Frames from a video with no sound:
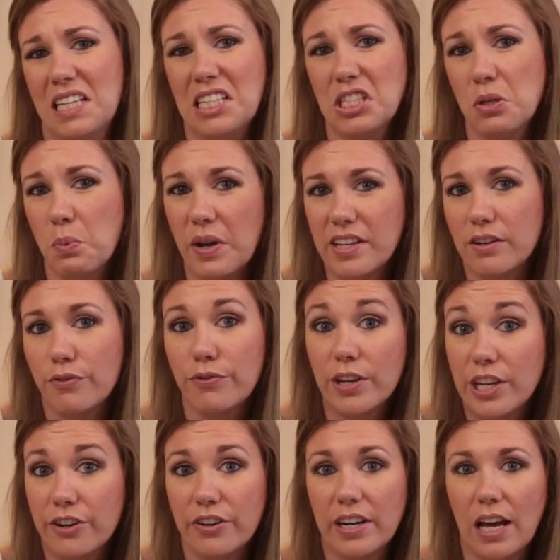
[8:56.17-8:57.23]
easy way to
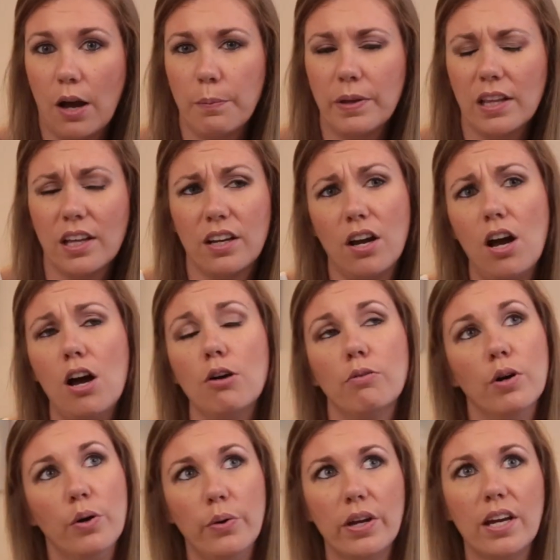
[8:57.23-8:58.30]
figure it out. Be like,
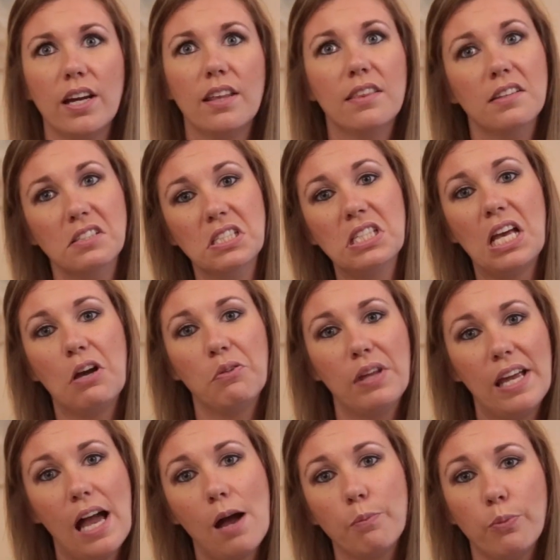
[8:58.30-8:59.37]
oh, okay, this is how
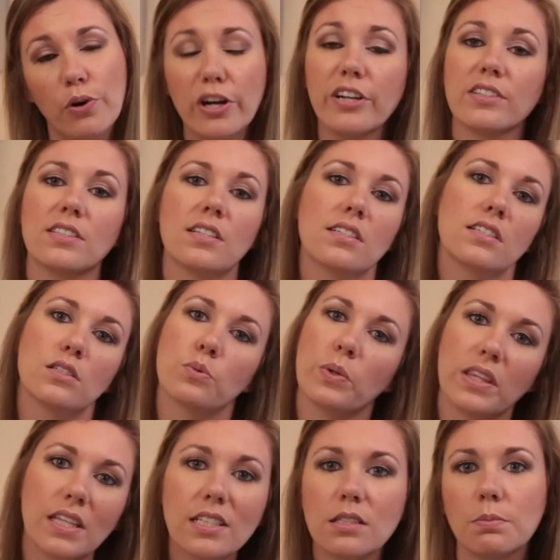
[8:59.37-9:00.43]
the app works. This is
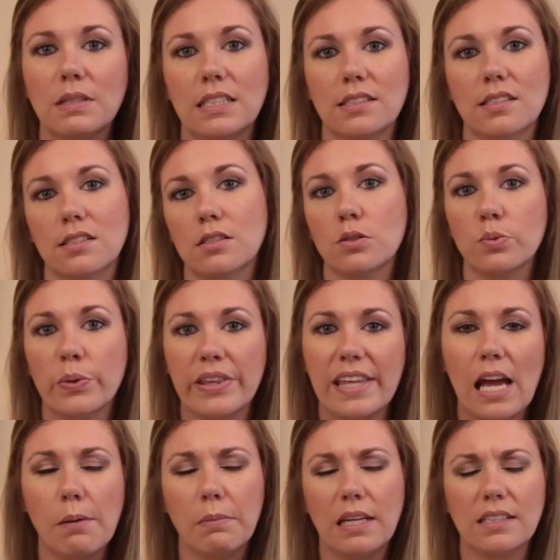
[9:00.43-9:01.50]
what this means. This is what
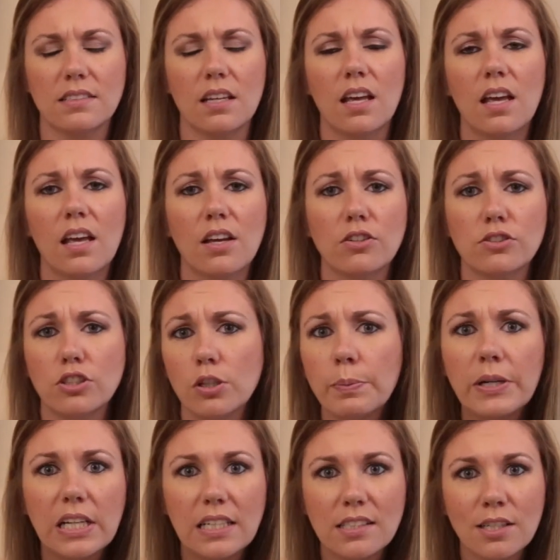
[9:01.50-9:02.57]
that means.
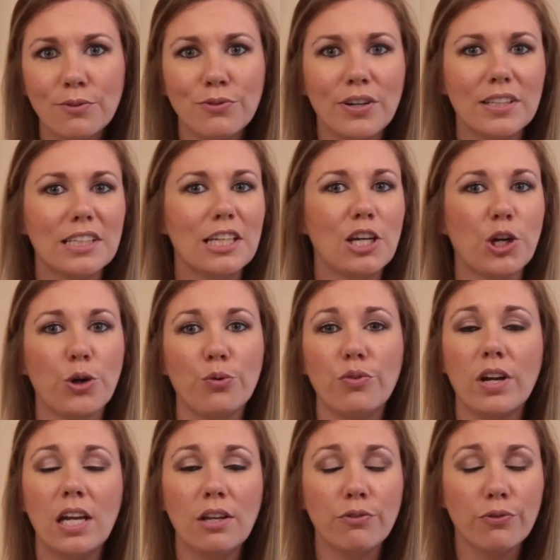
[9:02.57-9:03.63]
Super easy friendly,
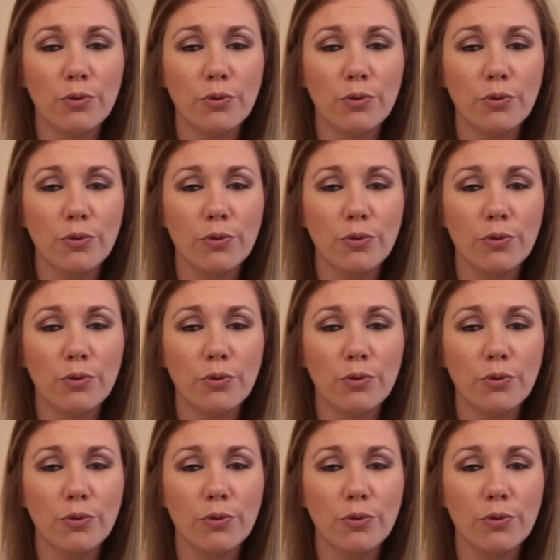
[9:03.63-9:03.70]
great